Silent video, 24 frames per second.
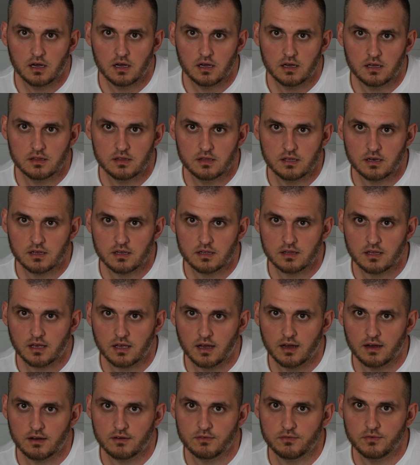it didn't
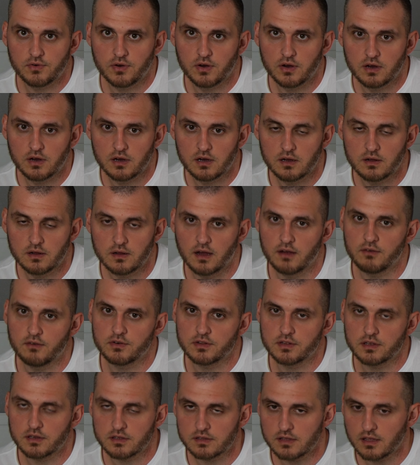have
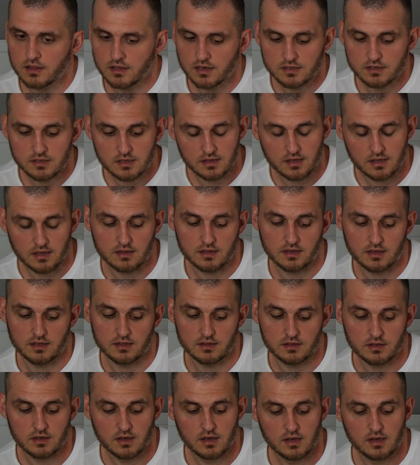everything that I needed, and